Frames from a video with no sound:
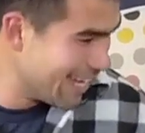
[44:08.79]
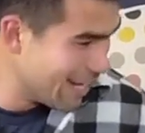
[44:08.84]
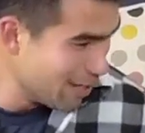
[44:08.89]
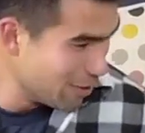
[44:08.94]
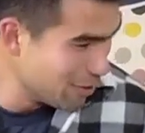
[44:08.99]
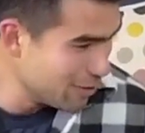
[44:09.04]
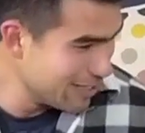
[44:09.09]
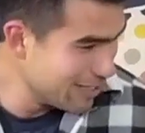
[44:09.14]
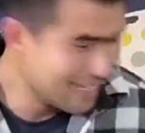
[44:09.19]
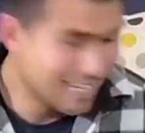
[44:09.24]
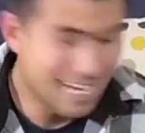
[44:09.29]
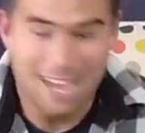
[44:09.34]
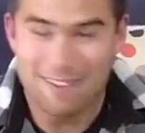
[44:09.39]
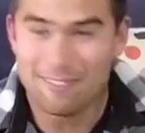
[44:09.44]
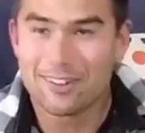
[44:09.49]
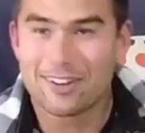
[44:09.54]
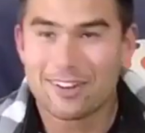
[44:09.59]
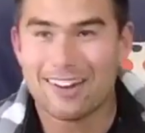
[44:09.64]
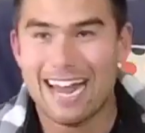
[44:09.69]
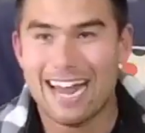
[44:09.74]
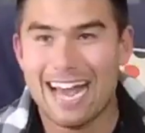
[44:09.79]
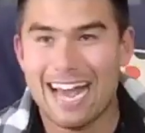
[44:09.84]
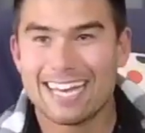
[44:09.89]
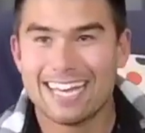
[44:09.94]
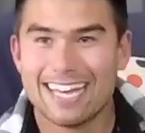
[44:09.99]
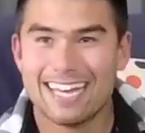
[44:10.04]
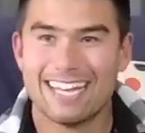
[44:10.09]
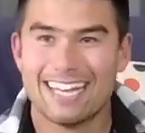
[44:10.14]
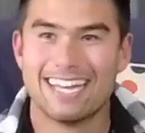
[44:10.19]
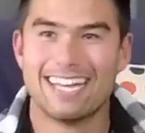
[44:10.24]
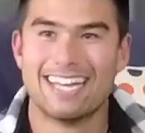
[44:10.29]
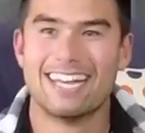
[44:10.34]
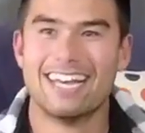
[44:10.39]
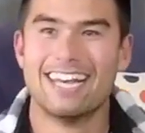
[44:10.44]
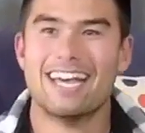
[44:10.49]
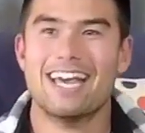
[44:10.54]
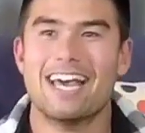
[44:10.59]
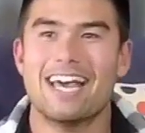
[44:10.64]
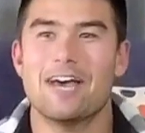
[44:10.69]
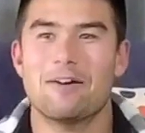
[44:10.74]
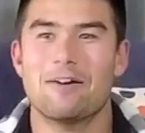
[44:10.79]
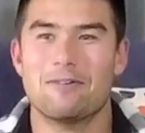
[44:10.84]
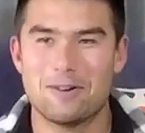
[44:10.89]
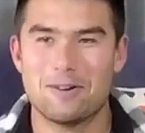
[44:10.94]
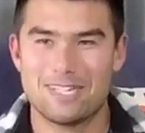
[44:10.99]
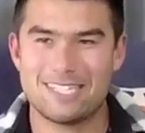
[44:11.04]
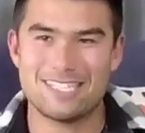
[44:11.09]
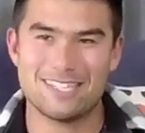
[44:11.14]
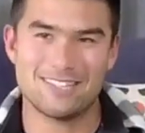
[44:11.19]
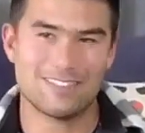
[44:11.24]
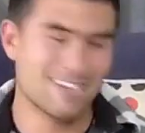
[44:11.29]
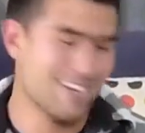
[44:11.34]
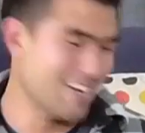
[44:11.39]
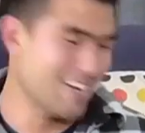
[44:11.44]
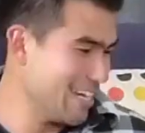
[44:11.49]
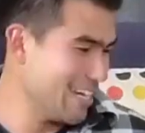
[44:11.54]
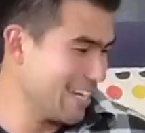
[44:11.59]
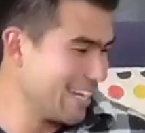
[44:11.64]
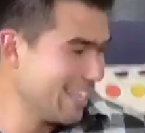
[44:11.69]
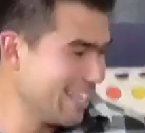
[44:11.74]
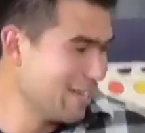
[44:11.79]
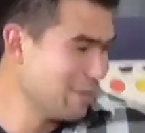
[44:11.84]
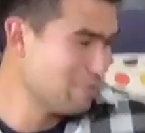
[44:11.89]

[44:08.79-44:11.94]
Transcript: or you're gonna have a crack while we're still going,